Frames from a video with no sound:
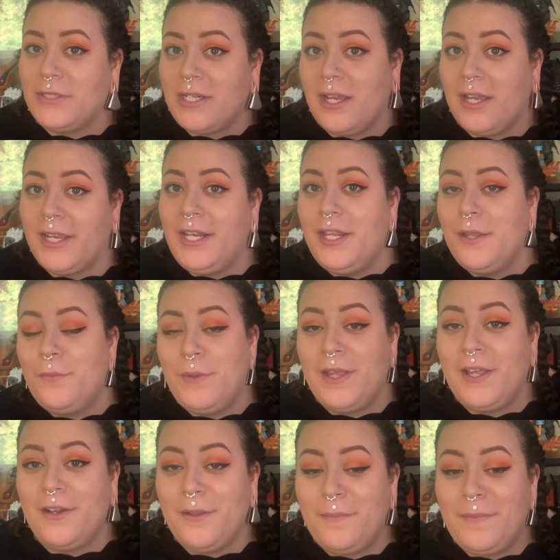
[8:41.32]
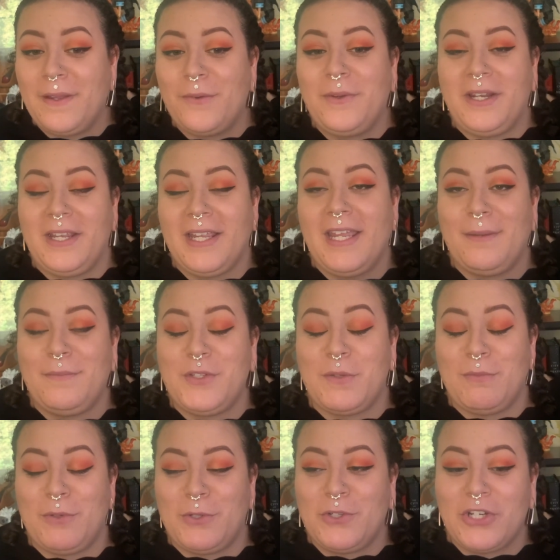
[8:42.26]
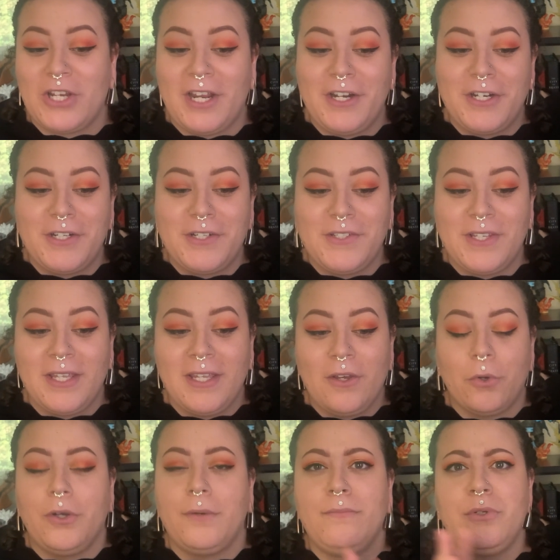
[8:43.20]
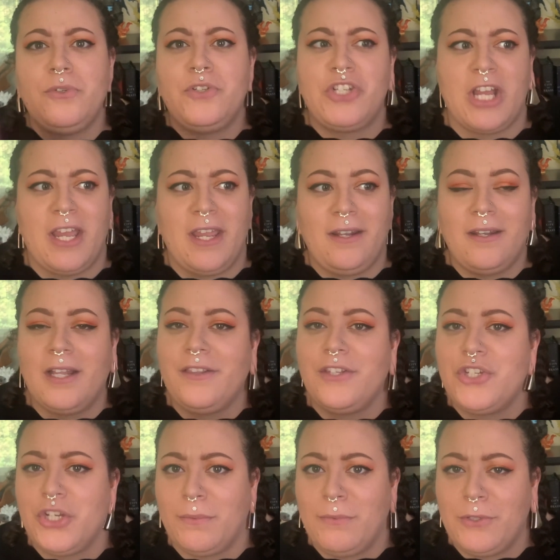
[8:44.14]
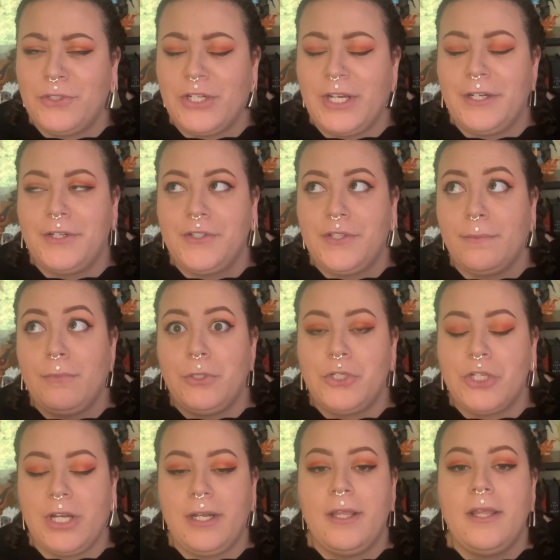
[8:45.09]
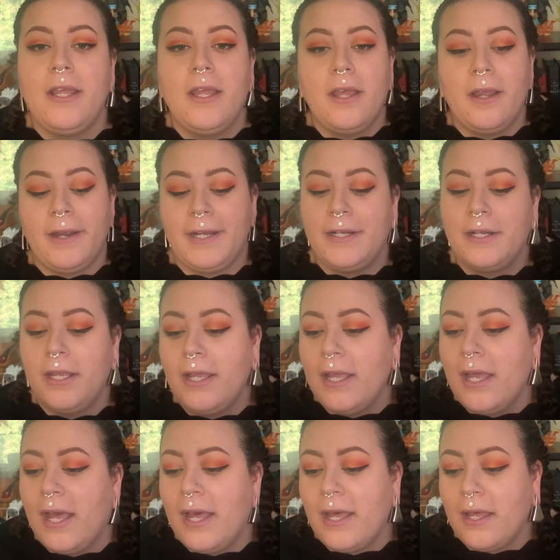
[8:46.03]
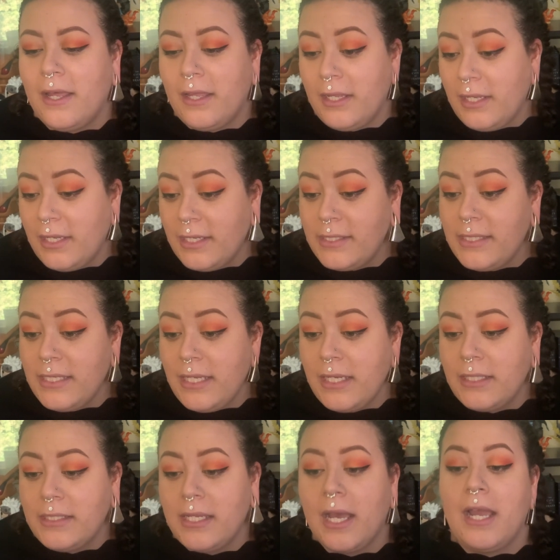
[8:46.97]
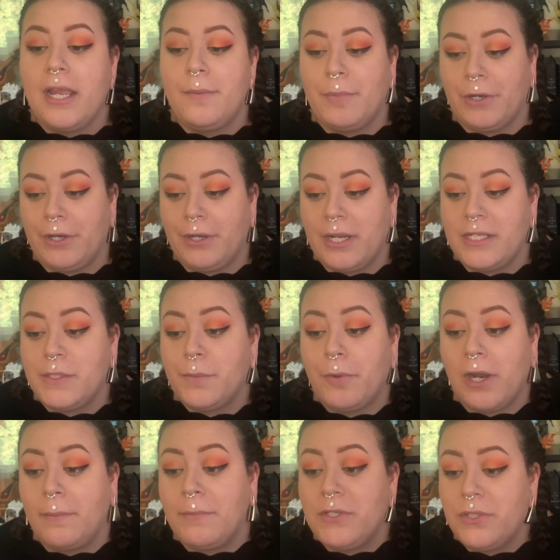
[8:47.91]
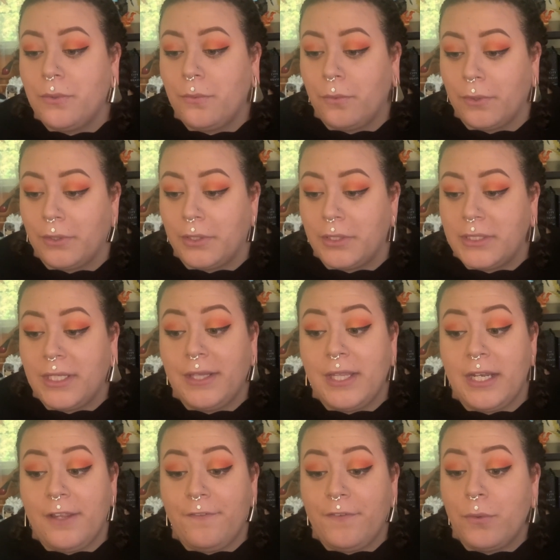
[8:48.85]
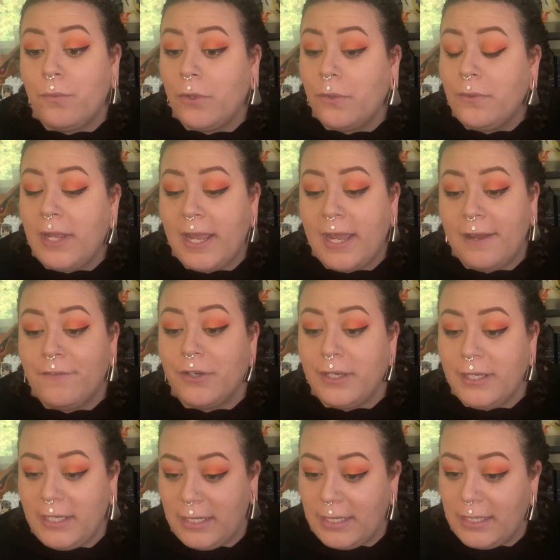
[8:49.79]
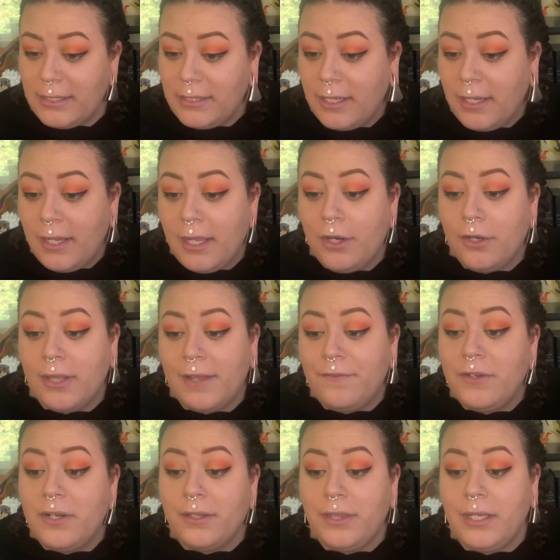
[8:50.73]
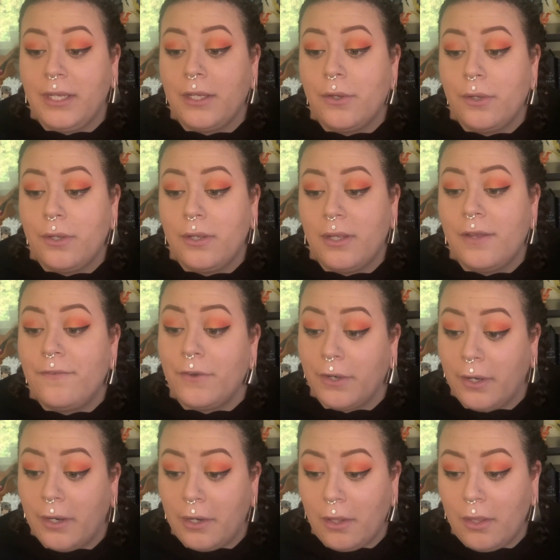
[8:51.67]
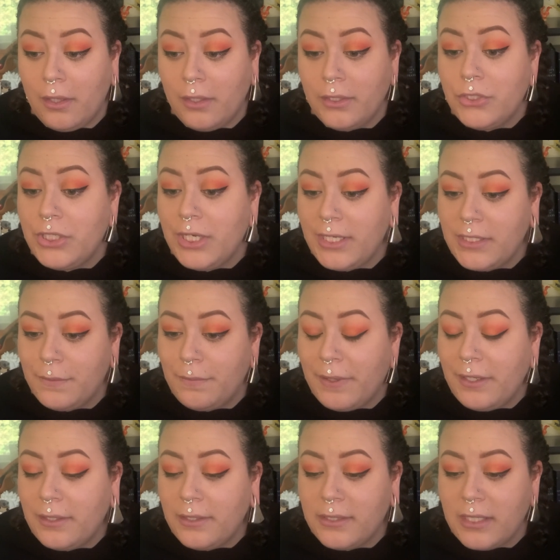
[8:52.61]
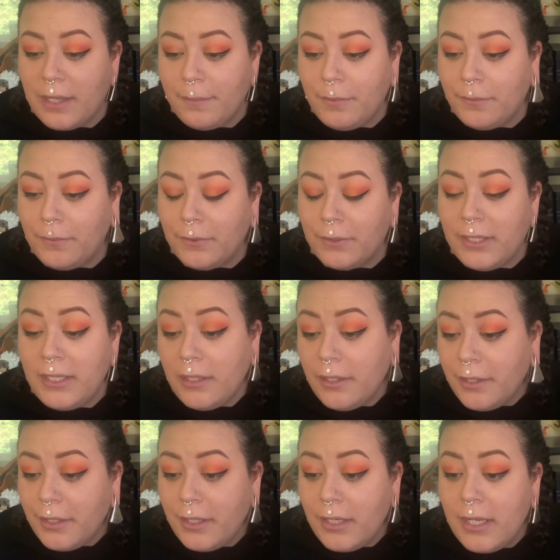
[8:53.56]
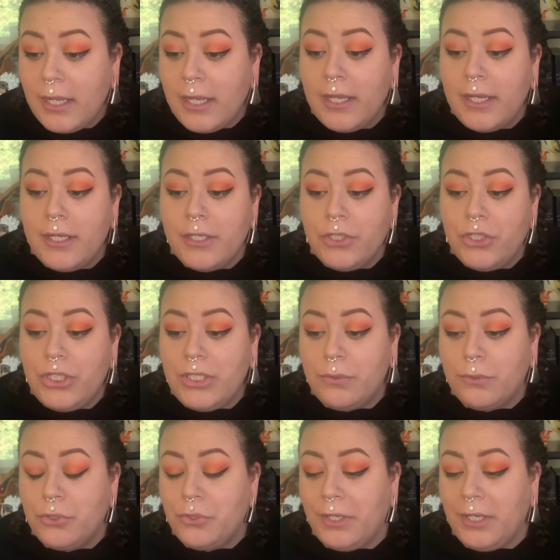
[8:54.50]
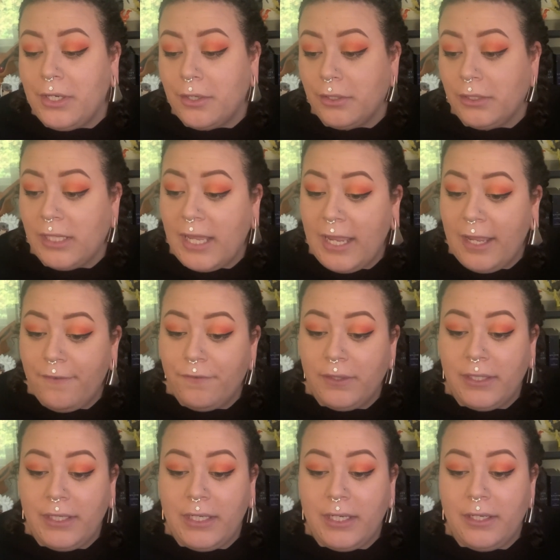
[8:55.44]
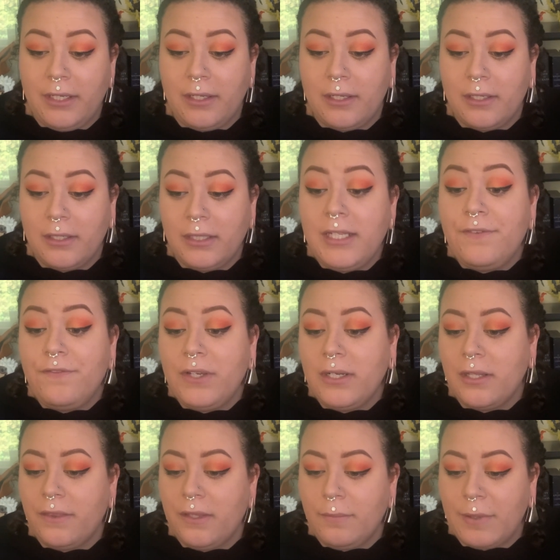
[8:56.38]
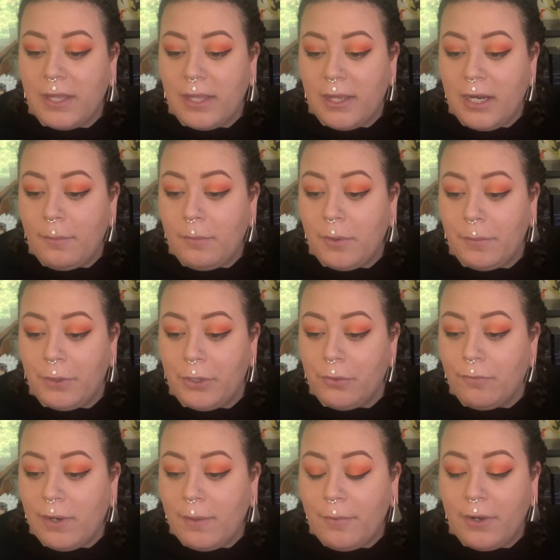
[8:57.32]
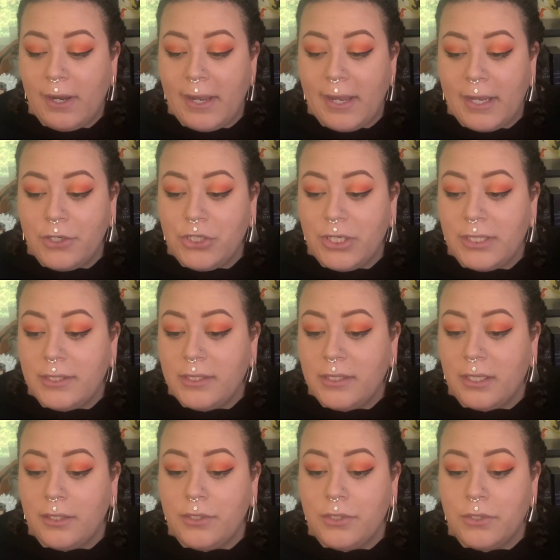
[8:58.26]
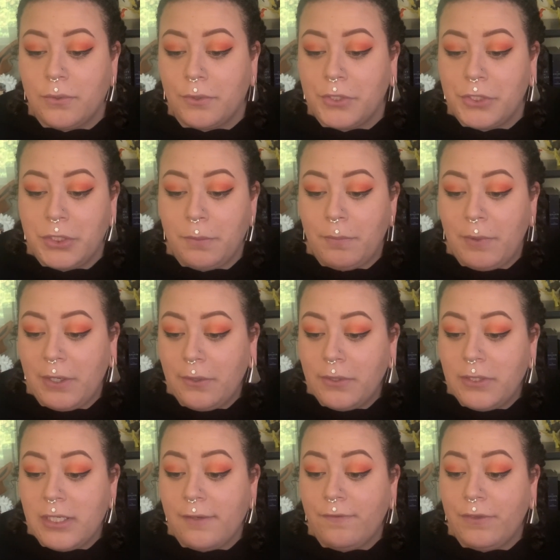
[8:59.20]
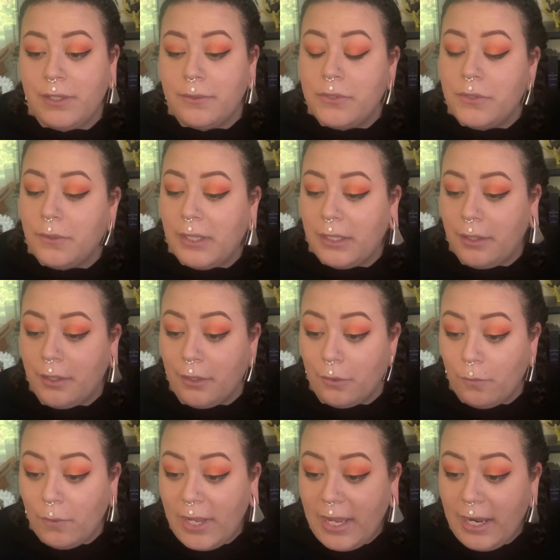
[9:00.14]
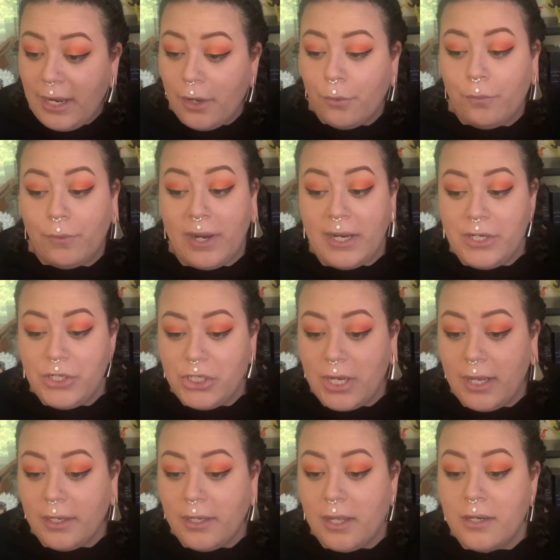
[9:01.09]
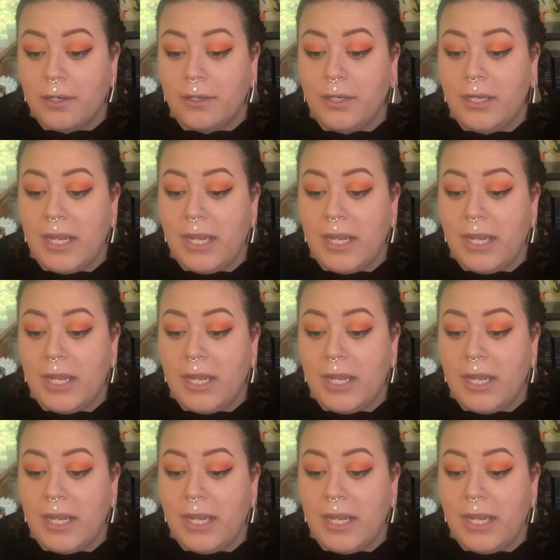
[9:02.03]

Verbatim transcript: talking about when it came to Moonshiners, or Moonshine, not the show Moonshiners, Moonshine. All right. Uh, Izzy Tyburn has promised the world that if it won't have her in it, it'll have nothing of her at all. Chased by an unstoppable killer, she's retreating her life, leading leaving nothing behind but burned rubber, ash, and sun-scorched bones of those who get in her way, ride shotgun on an